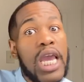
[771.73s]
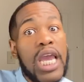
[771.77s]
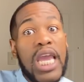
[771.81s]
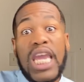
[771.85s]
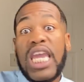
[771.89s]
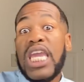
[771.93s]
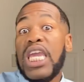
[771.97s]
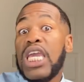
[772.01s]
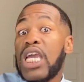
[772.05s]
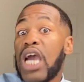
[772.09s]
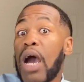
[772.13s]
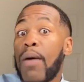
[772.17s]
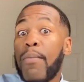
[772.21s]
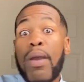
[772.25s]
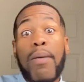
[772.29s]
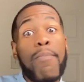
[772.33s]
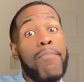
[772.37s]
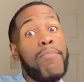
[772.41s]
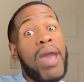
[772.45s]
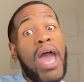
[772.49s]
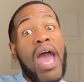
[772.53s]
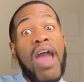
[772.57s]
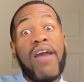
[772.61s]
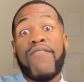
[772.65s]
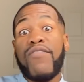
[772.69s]
He coming
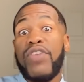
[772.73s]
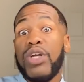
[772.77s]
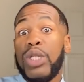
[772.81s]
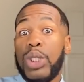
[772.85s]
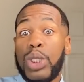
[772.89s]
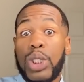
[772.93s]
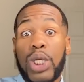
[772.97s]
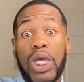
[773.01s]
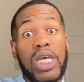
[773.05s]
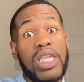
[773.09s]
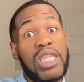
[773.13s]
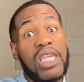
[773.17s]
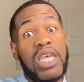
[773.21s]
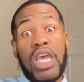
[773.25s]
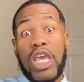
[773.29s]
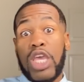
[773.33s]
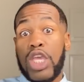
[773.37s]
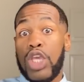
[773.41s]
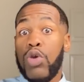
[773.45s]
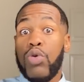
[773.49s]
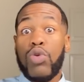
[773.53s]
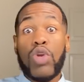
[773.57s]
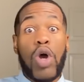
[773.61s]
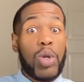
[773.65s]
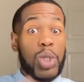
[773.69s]
back for just,
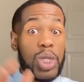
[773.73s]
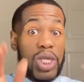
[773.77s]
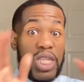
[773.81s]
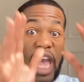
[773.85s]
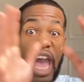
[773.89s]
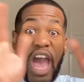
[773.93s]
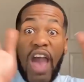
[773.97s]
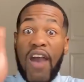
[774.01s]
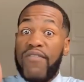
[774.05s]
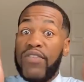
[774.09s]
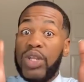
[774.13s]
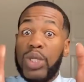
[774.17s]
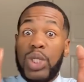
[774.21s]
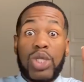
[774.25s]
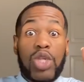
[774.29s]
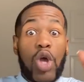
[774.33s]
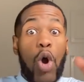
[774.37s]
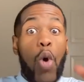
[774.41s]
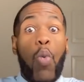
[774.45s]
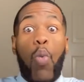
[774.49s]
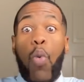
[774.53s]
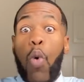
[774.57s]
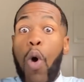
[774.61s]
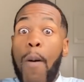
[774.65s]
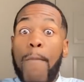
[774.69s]
you know, just having just a
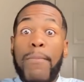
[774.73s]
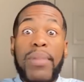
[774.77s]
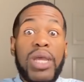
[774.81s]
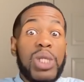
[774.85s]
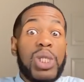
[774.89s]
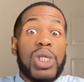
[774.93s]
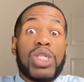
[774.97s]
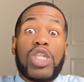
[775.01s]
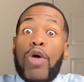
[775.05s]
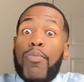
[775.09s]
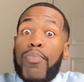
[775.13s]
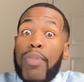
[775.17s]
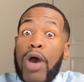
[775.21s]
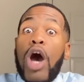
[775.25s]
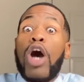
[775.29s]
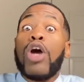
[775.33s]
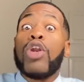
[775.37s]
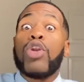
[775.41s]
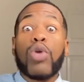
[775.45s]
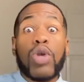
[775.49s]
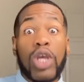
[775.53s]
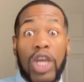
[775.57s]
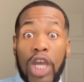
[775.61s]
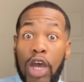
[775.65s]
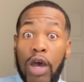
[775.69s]
woman just up under
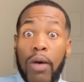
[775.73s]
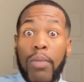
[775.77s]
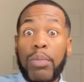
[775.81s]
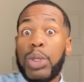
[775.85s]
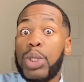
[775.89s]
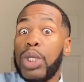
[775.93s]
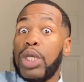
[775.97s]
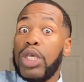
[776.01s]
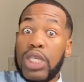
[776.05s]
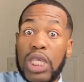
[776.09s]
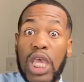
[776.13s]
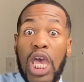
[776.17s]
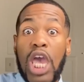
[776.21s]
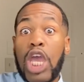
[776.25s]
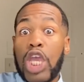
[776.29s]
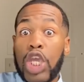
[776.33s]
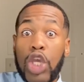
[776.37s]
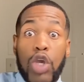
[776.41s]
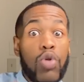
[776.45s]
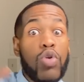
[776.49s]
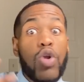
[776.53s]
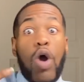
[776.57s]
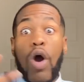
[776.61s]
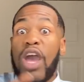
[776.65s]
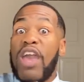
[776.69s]
him, just, you
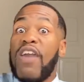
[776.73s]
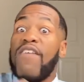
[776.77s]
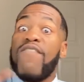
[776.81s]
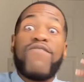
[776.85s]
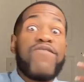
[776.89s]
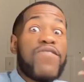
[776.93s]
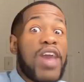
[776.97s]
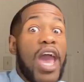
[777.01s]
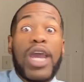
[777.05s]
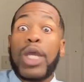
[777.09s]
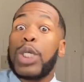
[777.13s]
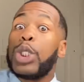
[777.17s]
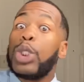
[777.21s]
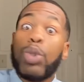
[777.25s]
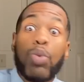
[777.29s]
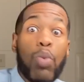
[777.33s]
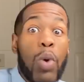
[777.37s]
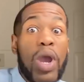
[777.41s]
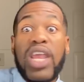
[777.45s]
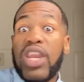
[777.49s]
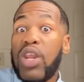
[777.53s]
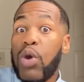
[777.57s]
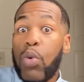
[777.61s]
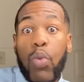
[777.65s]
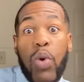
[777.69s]
know,
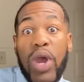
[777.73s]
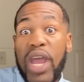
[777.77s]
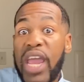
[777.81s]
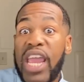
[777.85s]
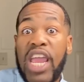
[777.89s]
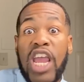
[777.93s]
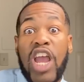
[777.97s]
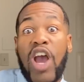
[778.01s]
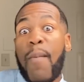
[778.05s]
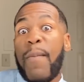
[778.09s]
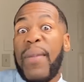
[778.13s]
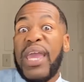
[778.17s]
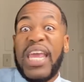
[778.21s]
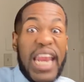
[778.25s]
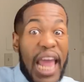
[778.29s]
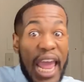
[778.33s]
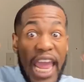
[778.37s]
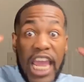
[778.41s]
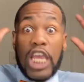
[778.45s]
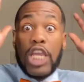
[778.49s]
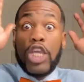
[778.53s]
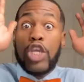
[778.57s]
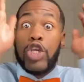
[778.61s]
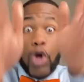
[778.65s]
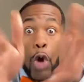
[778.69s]
infatuated with him. It
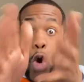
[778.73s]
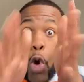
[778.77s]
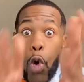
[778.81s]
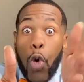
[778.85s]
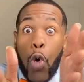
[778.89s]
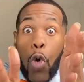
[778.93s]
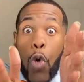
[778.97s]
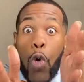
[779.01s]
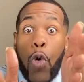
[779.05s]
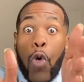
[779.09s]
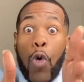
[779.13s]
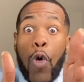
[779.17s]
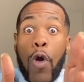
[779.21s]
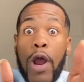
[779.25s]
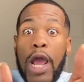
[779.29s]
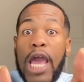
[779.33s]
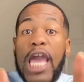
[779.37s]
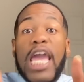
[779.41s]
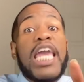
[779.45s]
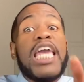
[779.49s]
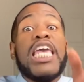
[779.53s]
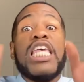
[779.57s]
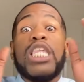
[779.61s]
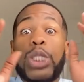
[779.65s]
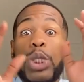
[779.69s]
ain't you.
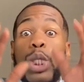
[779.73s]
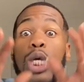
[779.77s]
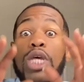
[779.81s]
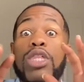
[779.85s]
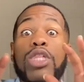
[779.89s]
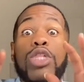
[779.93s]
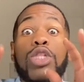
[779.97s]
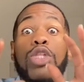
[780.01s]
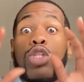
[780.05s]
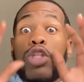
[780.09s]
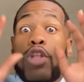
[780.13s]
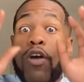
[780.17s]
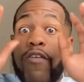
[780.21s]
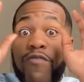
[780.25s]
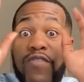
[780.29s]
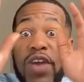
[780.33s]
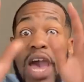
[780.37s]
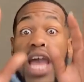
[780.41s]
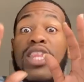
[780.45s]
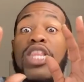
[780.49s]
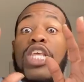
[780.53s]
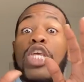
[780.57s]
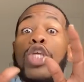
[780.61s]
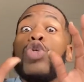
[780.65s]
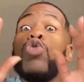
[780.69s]
It's just the
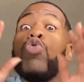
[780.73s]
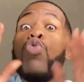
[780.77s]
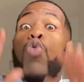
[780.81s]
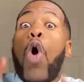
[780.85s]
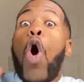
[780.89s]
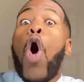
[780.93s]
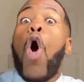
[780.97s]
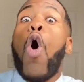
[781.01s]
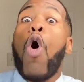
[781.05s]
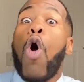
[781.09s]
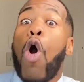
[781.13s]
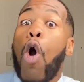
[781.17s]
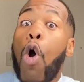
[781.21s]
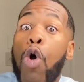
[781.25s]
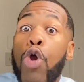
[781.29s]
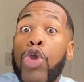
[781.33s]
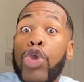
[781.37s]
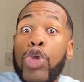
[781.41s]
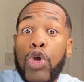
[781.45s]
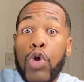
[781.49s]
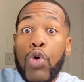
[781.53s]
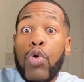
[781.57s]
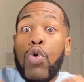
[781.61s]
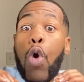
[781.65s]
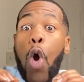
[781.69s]
fact that you are oh
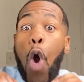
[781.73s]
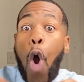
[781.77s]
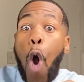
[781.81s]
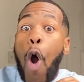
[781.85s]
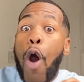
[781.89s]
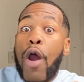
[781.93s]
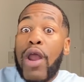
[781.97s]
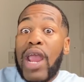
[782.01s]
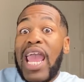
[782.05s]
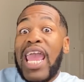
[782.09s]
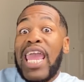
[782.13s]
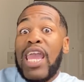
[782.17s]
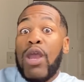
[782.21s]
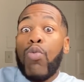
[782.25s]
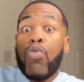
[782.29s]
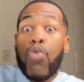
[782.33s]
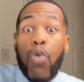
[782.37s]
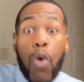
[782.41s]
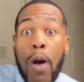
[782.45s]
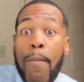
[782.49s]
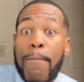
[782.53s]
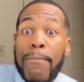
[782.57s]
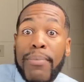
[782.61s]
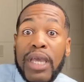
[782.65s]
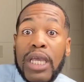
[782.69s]
you are a
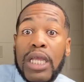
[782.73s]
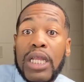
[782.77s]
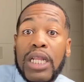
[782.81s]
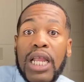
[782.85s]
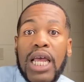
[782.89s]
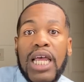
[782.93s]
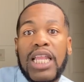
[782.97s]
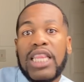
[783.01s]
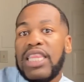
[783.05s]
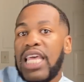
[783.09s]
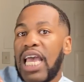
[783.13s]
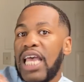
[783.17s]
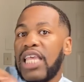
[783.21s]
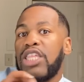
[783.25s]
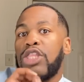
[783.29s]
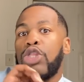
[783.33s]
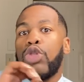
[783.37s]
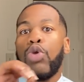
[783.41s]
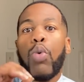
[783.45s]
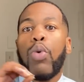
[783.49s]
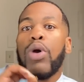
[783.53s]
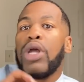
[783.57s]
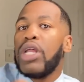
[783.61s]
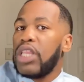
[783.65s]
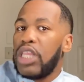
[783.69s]
woman that's
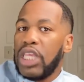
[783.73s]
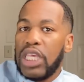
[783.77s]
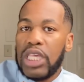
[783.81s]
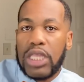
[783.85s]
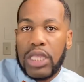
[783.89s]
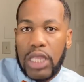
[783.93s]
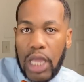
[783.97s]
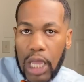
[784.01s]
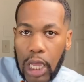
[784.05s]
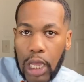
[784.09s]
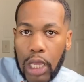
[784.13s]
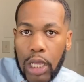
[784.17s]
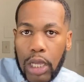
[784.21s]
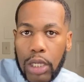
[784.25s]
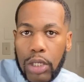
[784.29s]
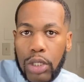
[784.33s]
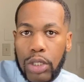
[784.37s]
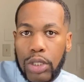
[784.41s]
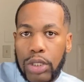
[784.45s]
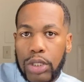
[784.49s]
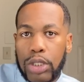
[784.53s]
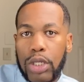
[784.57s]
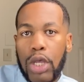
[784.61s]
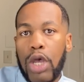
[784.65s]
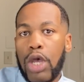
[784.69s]
doing these
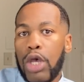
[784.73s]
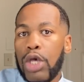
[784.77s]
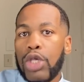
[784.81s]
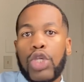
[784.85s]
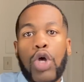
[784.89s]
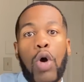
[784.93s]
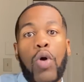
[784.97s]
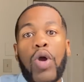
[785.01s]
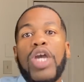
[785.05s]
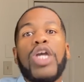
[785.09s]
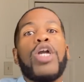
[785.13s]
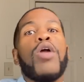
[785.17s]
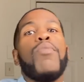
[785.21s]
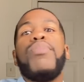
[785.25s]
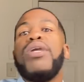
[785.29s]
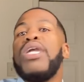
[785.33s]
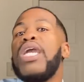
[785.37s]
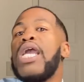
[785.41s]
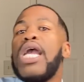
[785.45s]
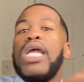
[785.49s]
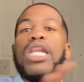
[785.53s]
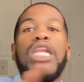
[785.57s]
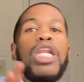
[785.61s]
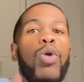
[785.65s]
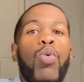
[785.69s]
things. So it could be any